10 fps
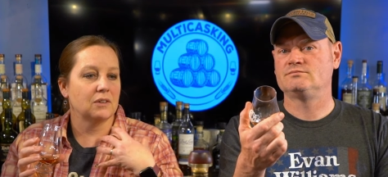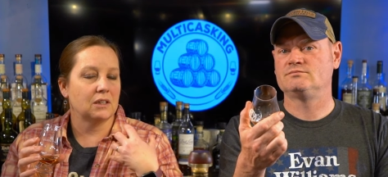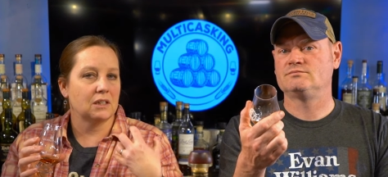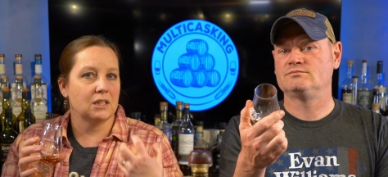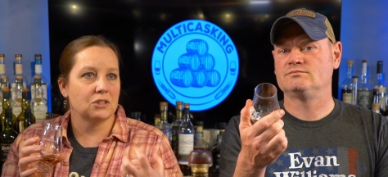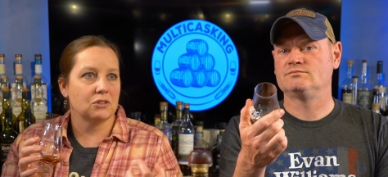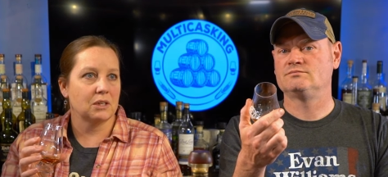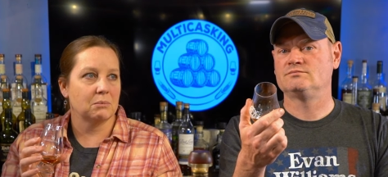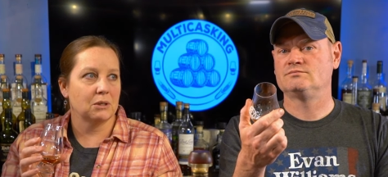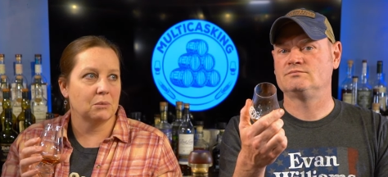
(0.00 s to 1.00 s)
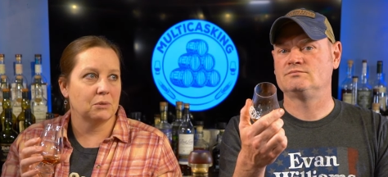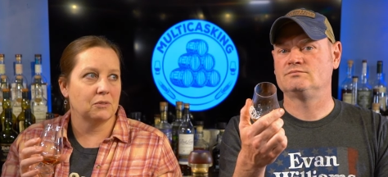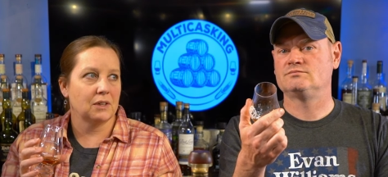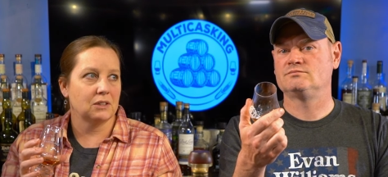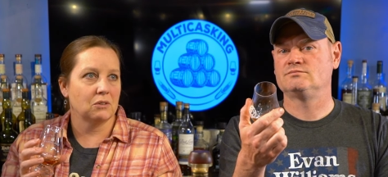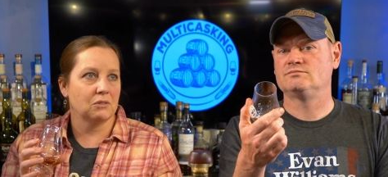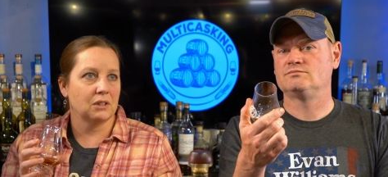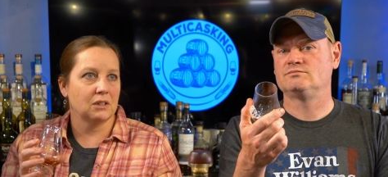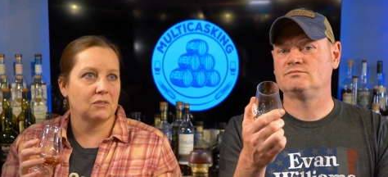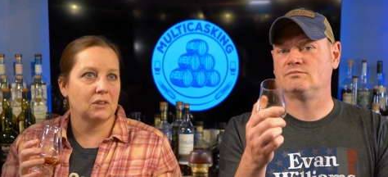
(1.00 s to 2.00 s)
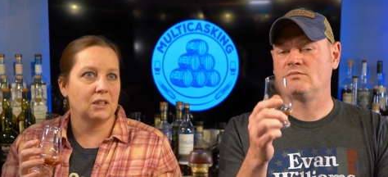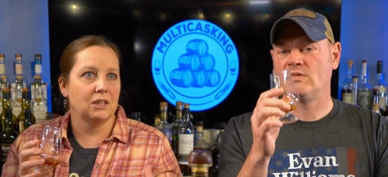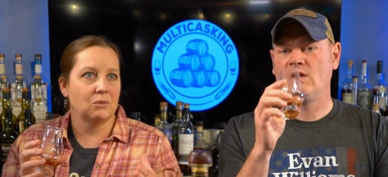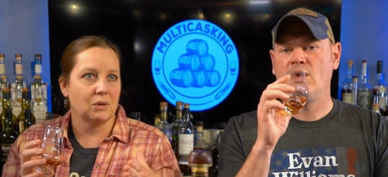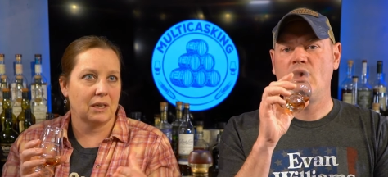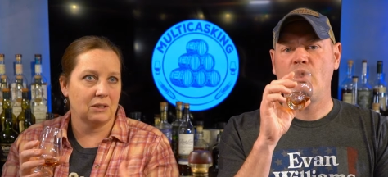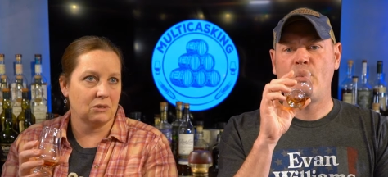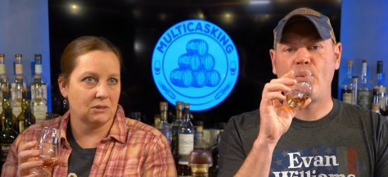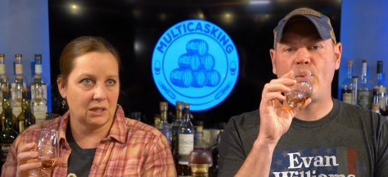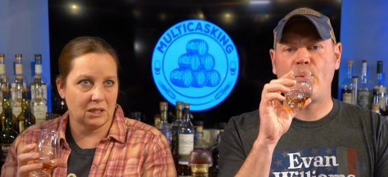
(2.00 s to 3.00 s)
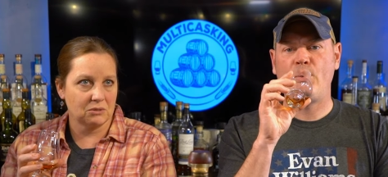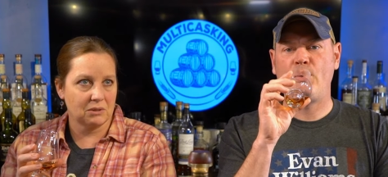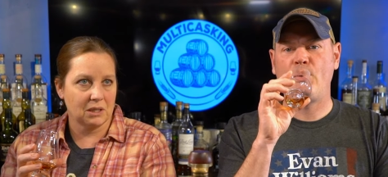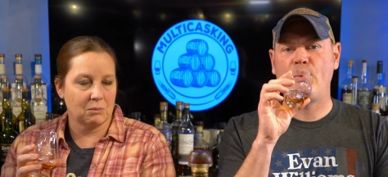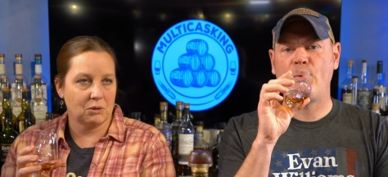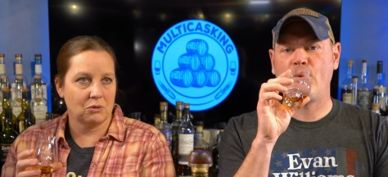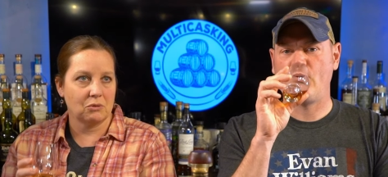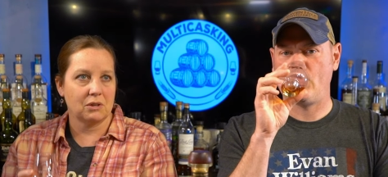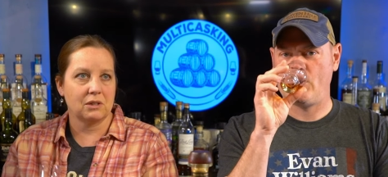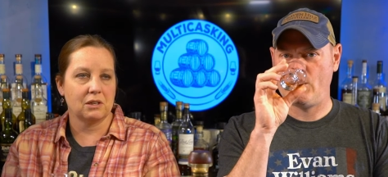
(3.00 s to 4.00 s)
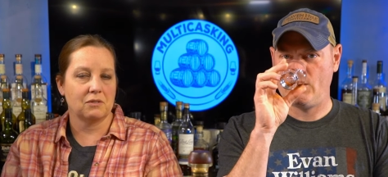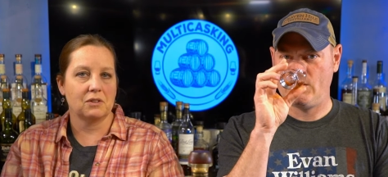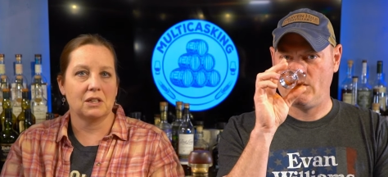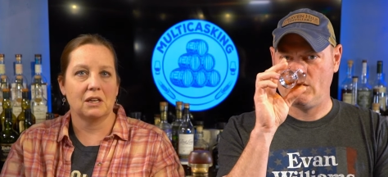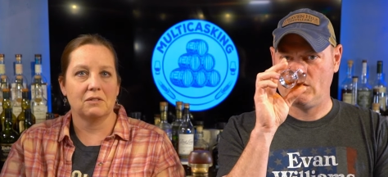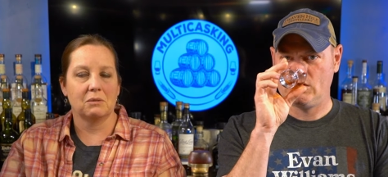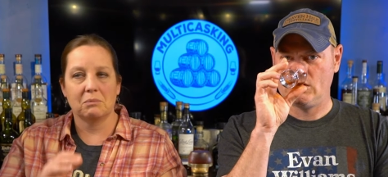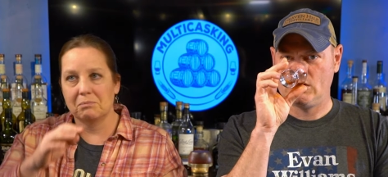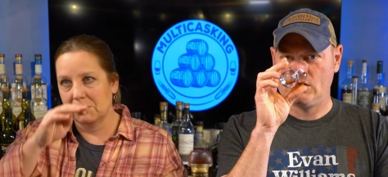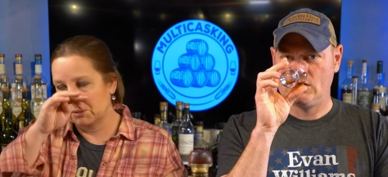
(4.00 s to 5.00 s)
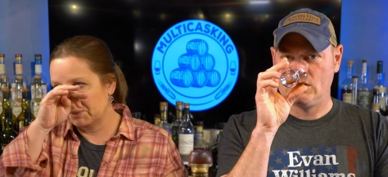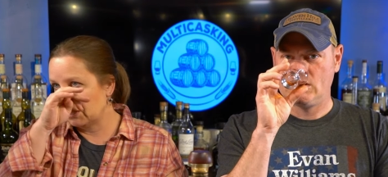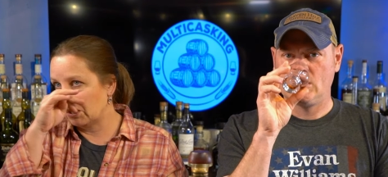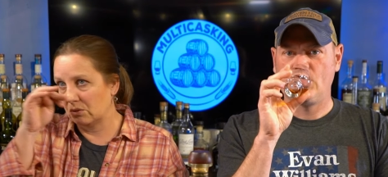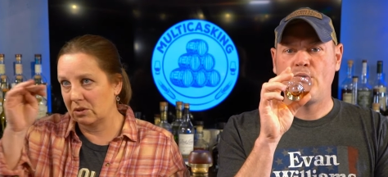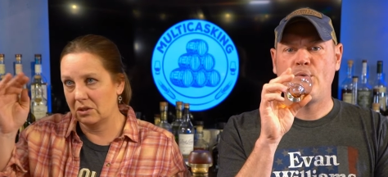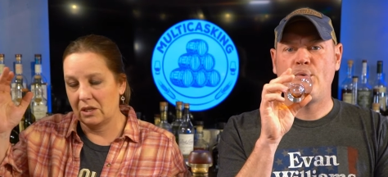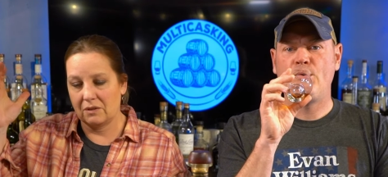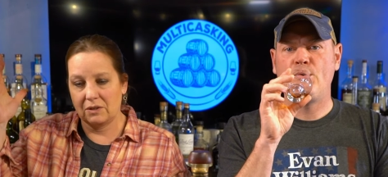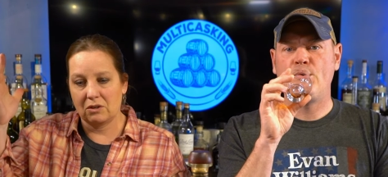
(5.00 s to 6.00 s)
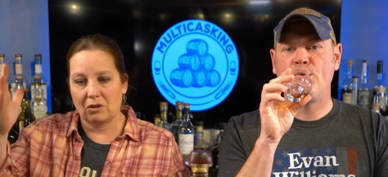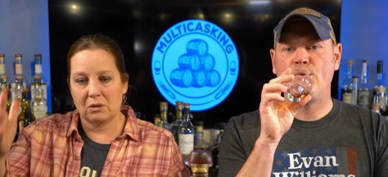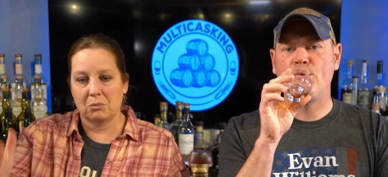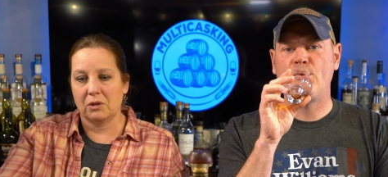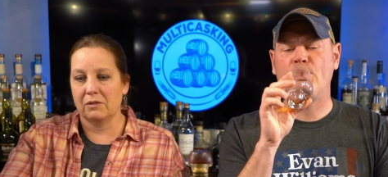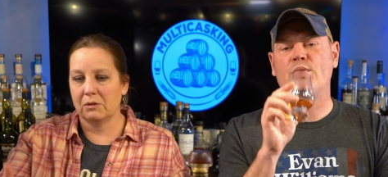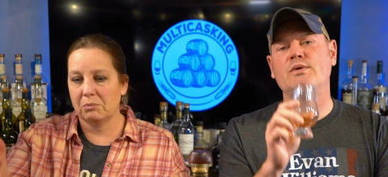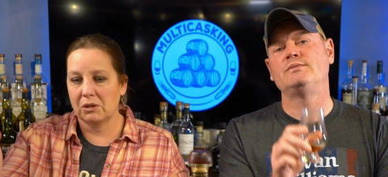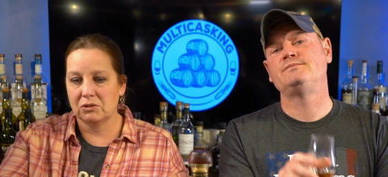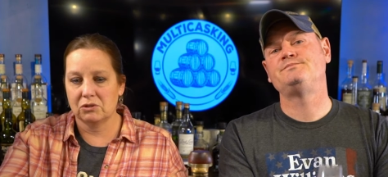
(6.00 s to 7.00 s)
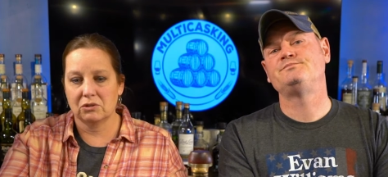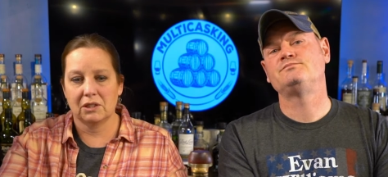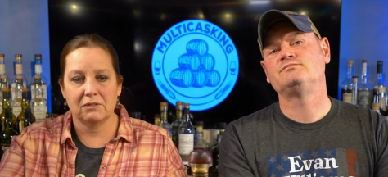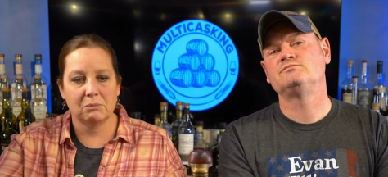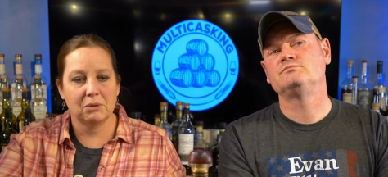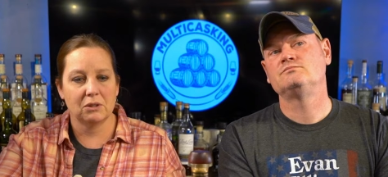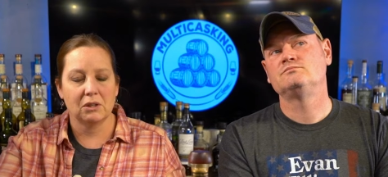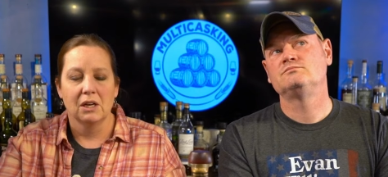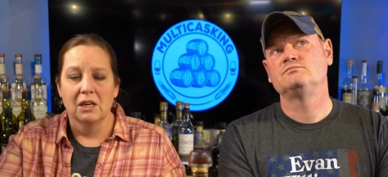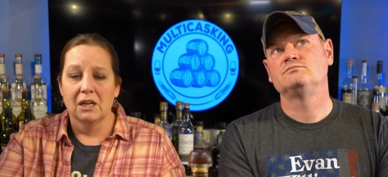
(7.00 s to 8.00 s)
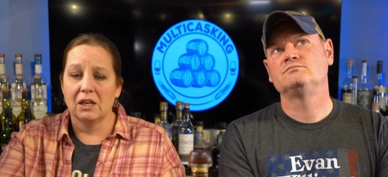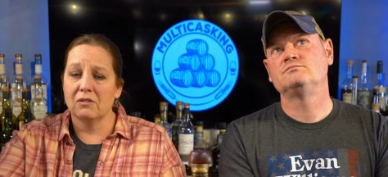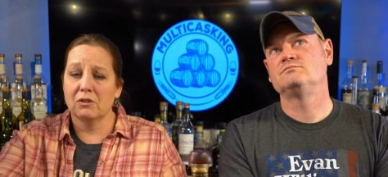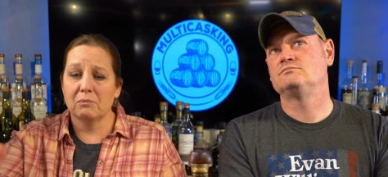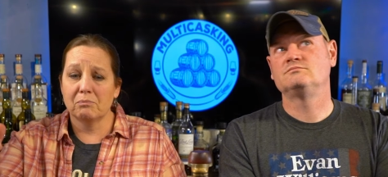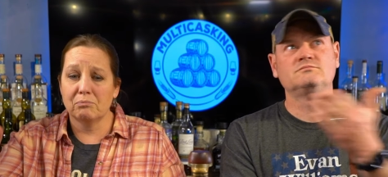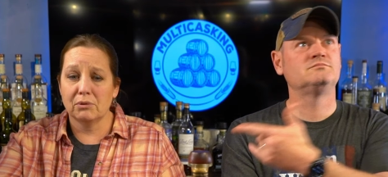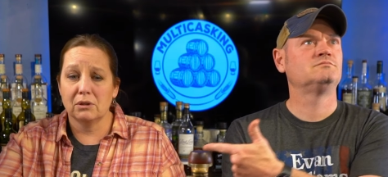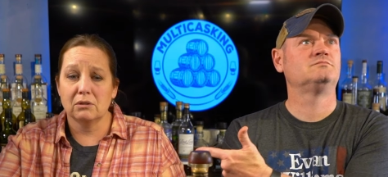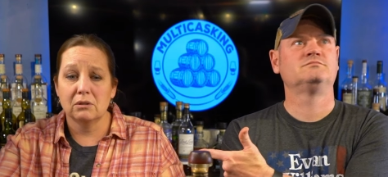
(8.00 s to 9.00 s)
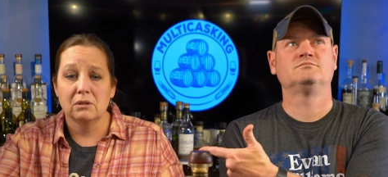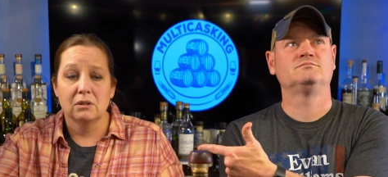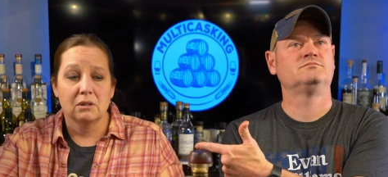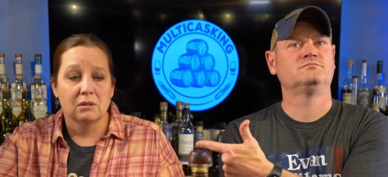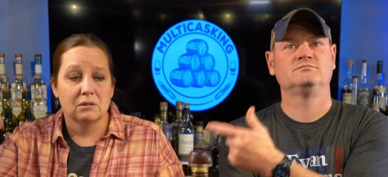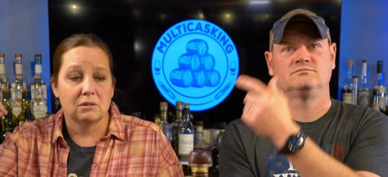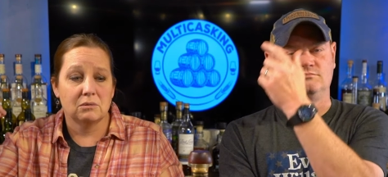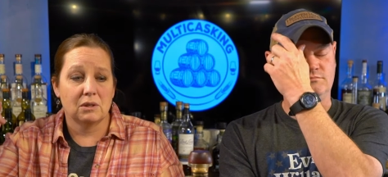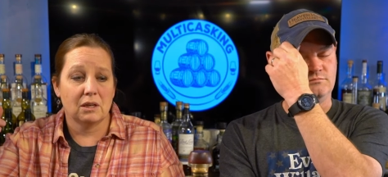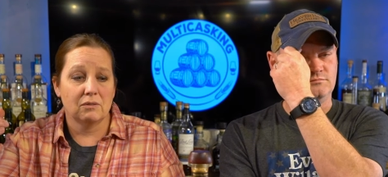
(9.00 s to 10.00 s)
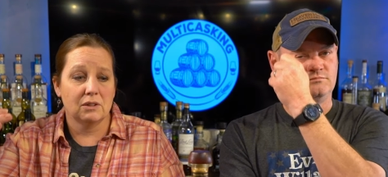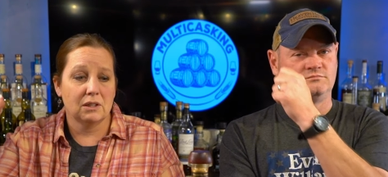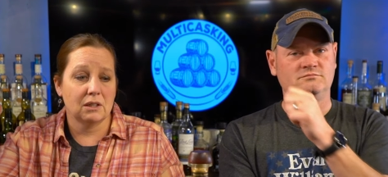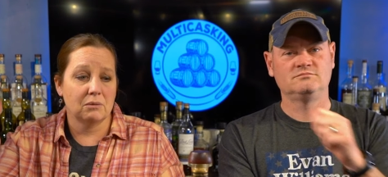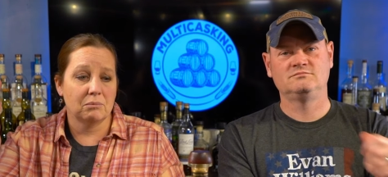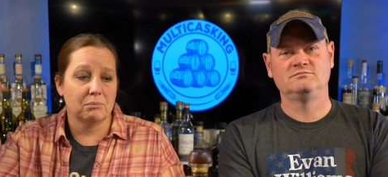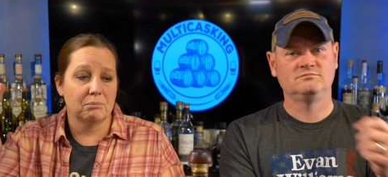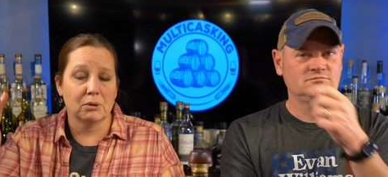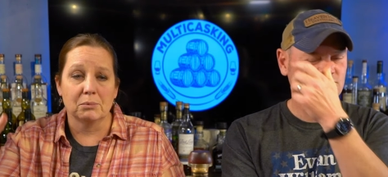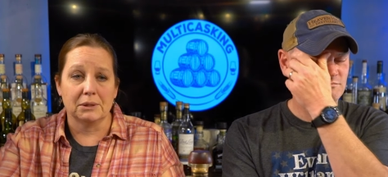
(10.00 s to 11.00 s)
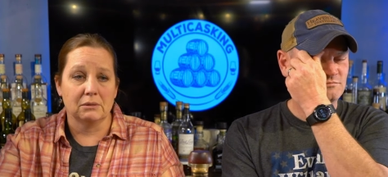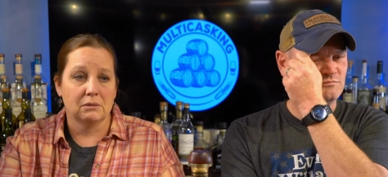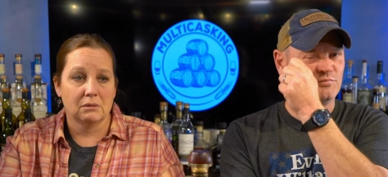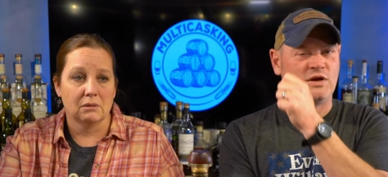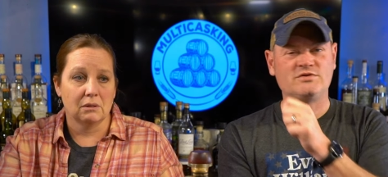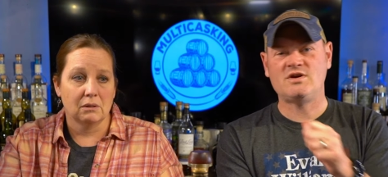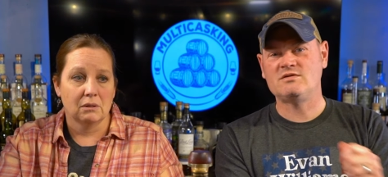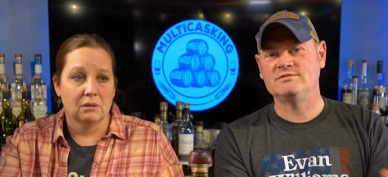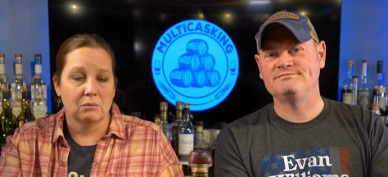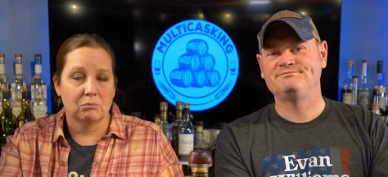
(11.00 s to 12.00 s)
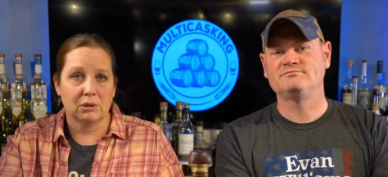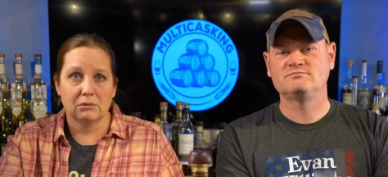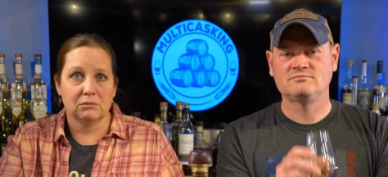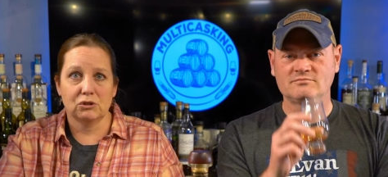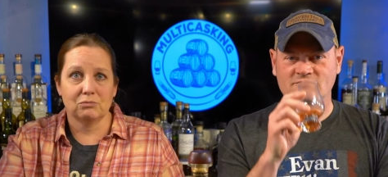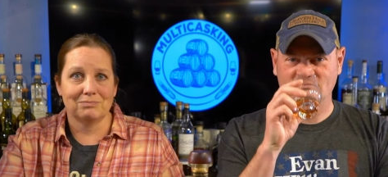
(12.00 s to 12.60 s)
Speaker 1: an Elijah Craig barrel proof. I don't think of any rye notes actually coming through. I think of it heavy bourbon notes, heavy caramel, heavy brown sugar, heavy butter, heavy brown, everything bourbon.
Speaker 2: Brown chocolate.
Speaker 1: Brown. Ch